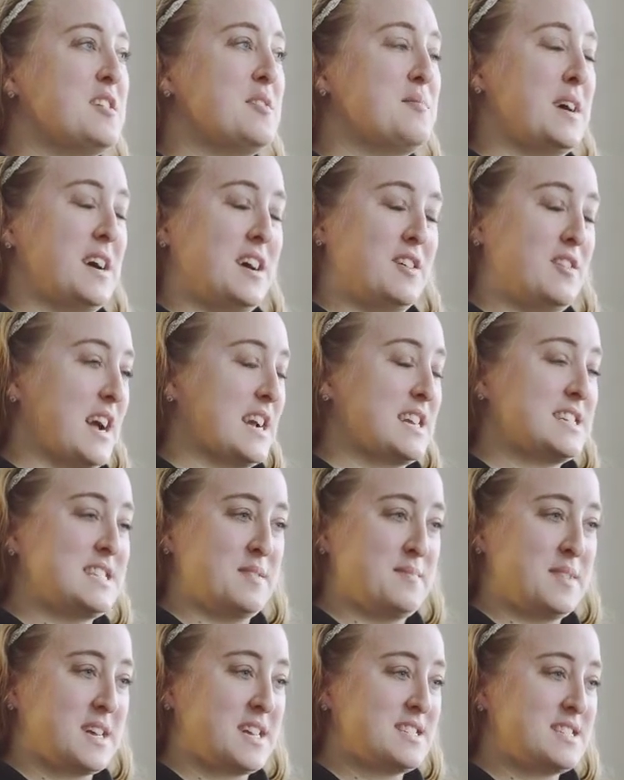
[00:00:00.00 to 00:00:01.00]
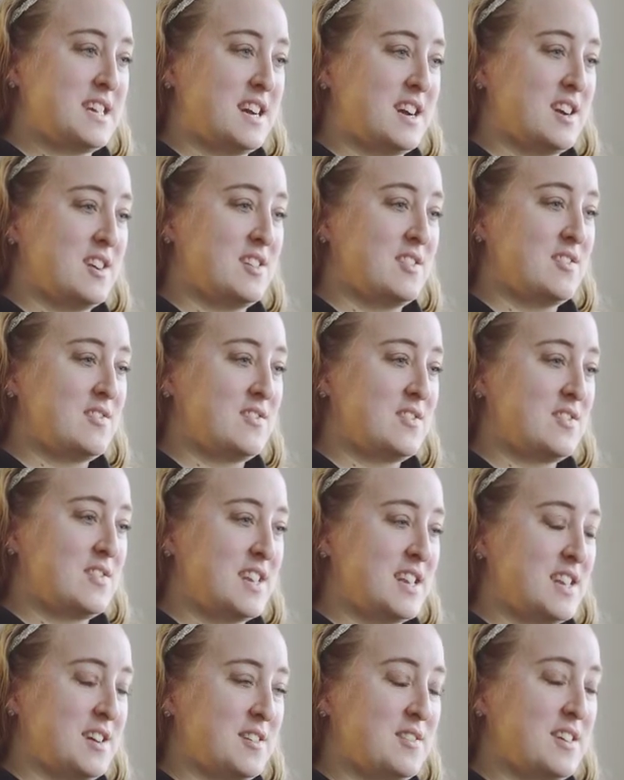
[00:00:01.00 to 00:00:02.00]
but her academics are,
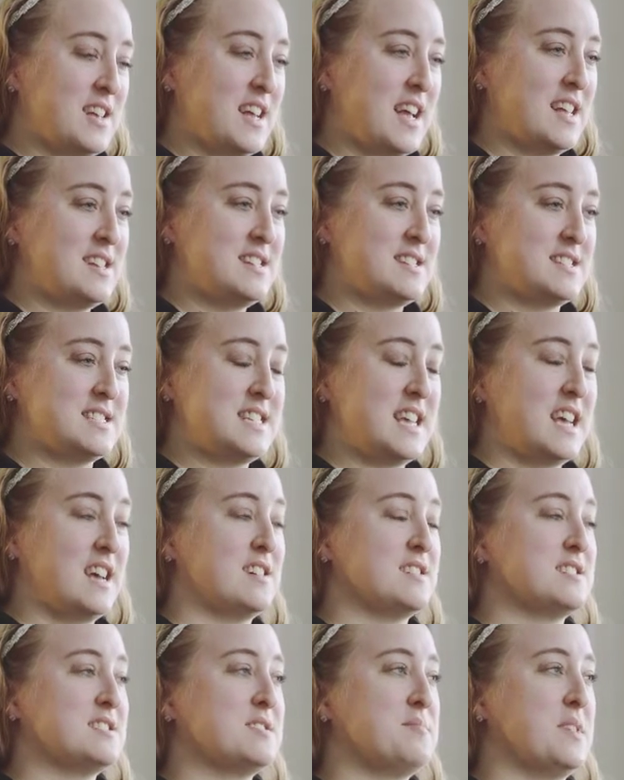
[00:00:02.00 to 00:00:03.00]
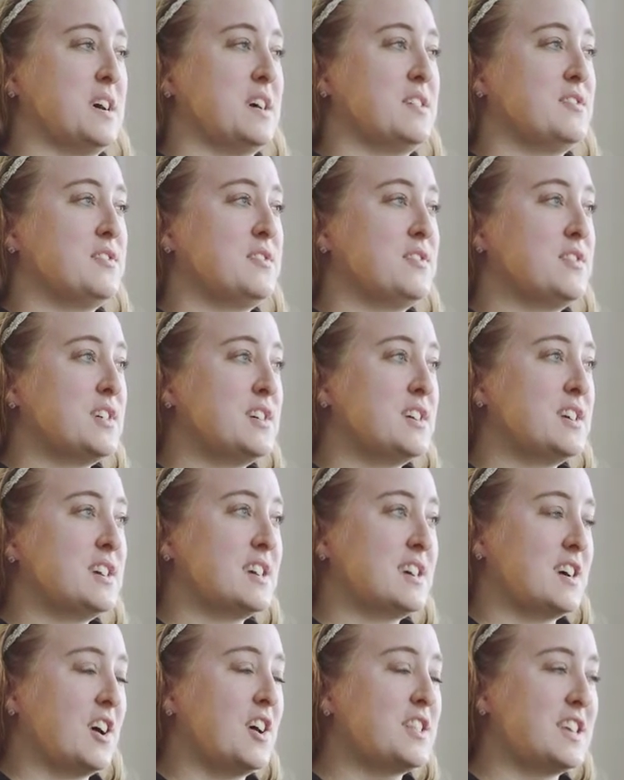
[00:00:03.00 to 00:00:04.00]
head and tails above
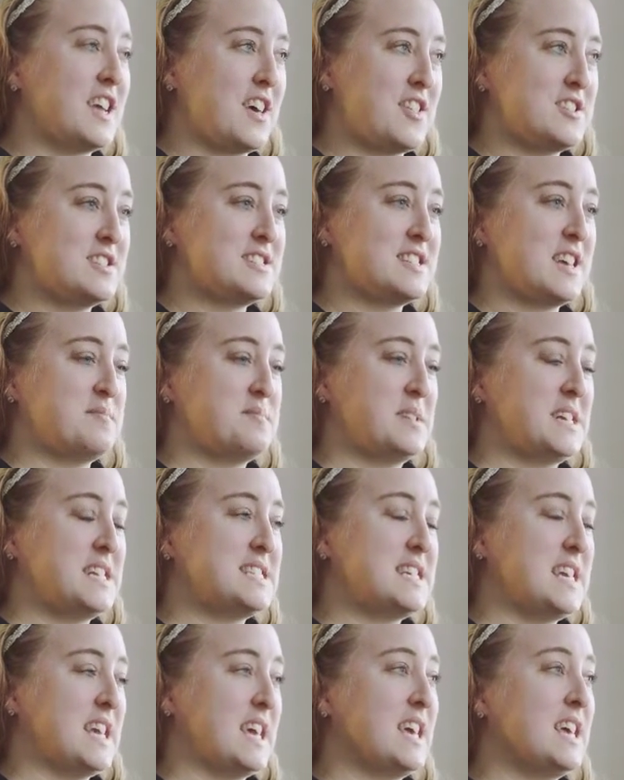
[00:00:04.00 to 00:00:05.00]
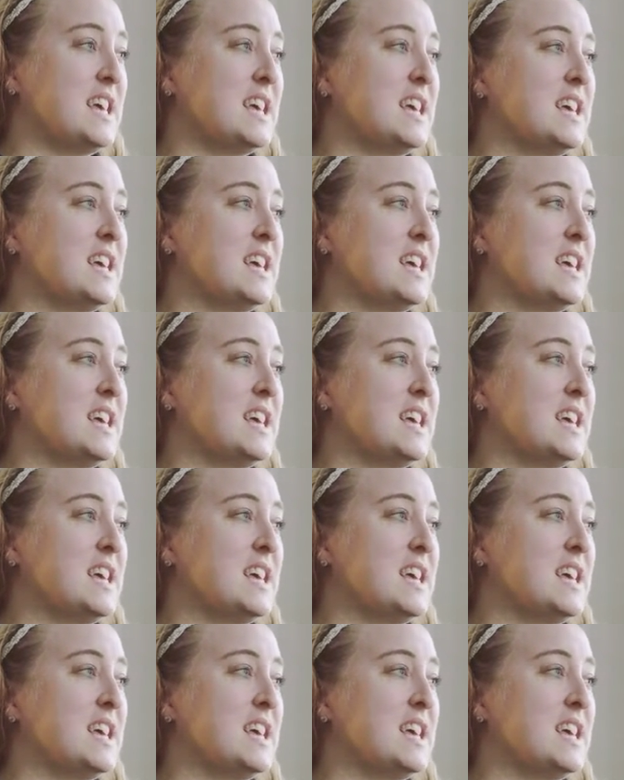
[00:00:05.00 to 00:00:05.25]
all the others at BT.